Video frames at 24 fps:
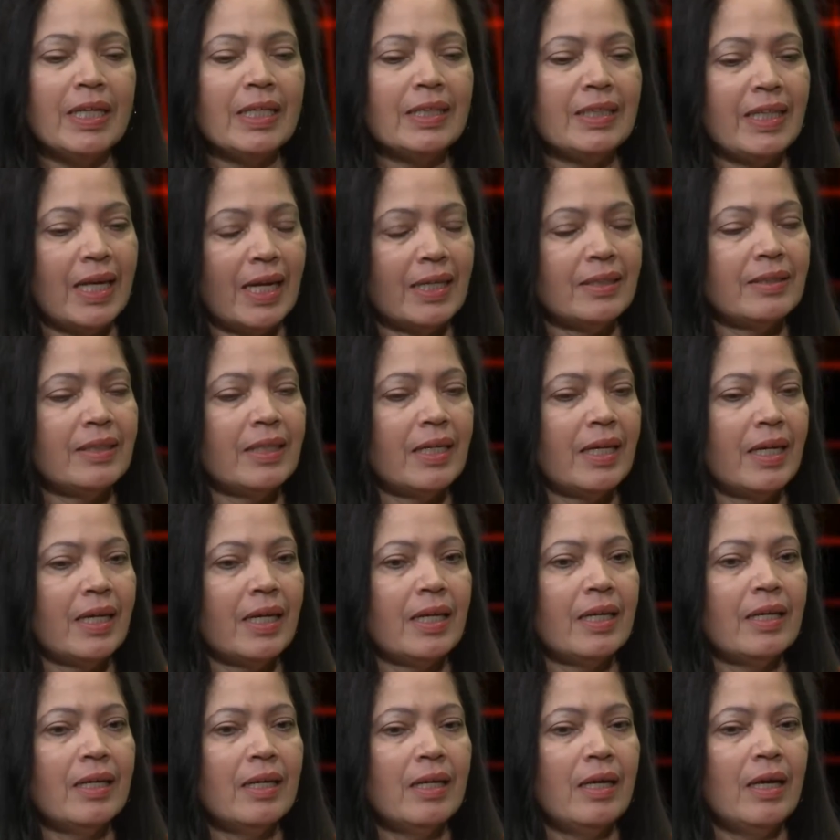that
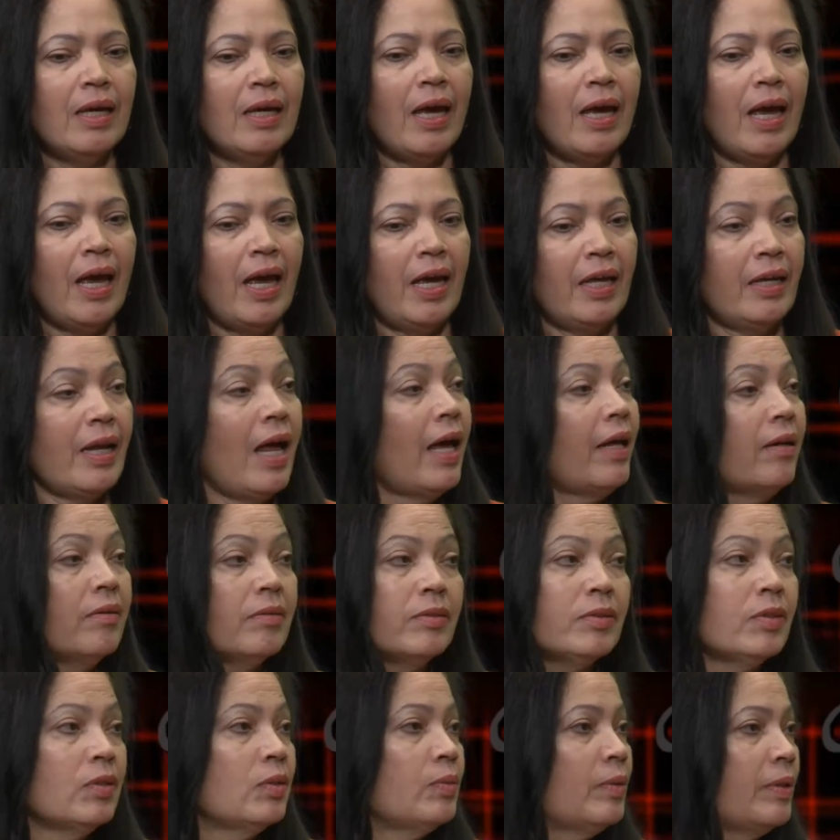day, and I
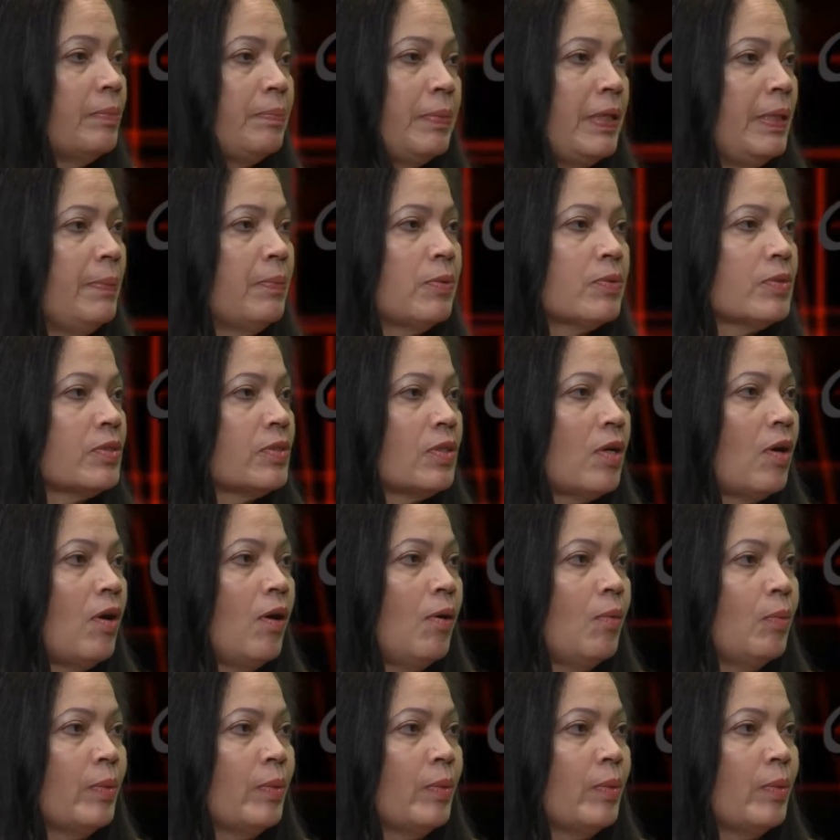don't know what people saw.